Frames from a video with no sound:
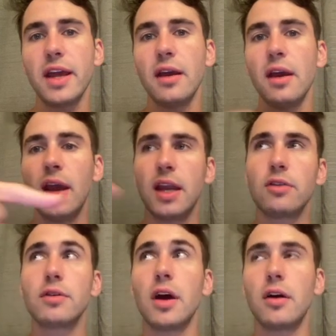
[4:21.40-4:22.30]
it. And
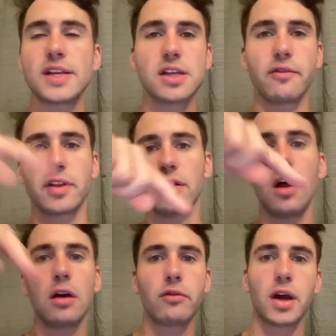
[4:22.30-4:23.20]
you'll notice over the
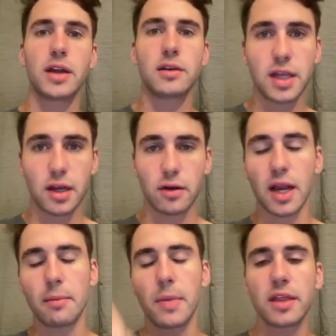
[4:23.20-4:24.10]
long run, you know,
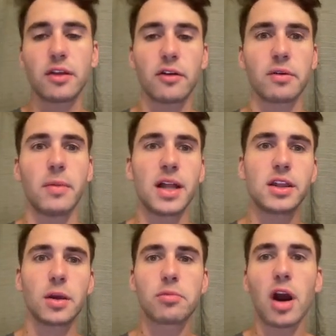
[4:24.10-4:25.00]
kind of month over
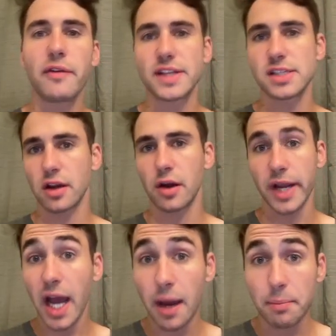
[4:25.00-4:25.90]
month, your profits are
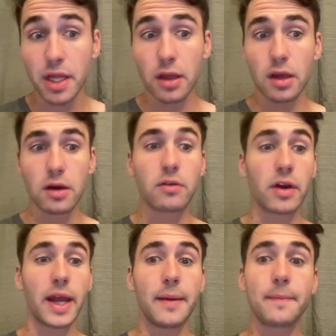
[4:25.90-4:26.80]
going up,
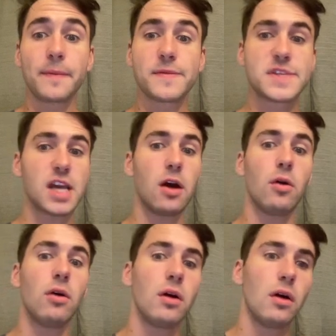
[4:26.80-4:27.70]
right?
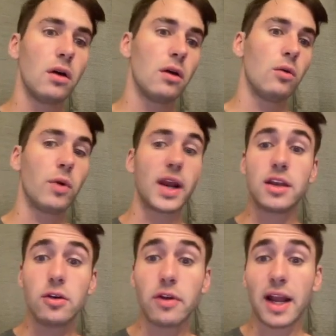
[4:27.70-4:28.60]
So what I
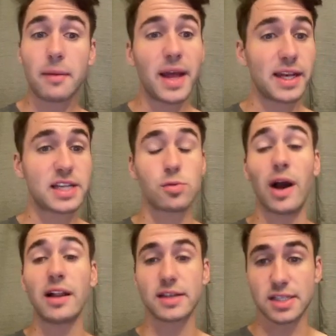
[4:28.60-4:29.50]
do recommend as
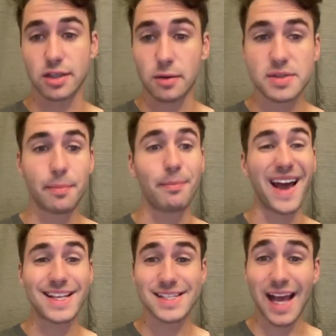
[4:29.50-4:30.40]
well is, in terms of
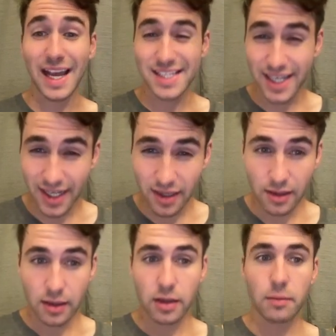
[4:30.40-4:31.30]
bet sizing,
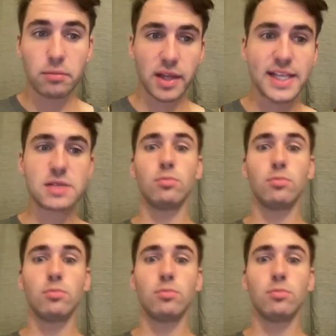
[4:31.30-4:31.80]
place